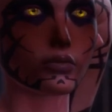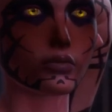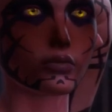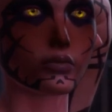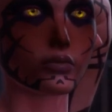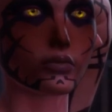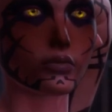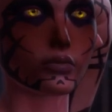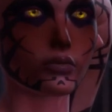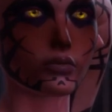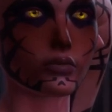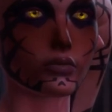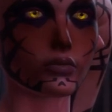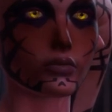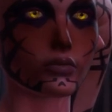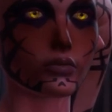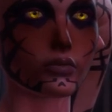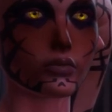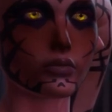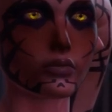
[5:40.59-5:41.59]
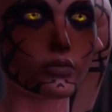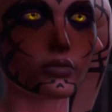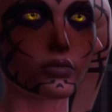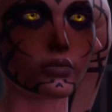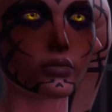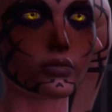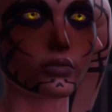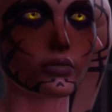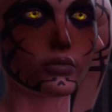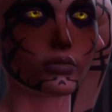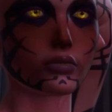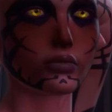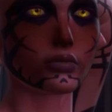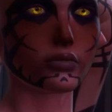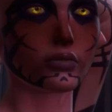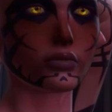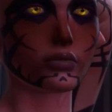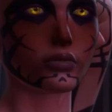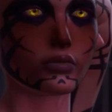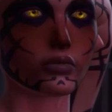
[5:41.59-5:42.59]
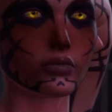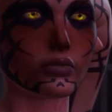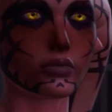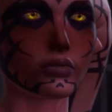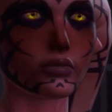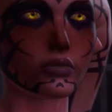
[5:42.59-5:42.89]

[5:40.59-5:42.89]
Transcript: (no one is talking)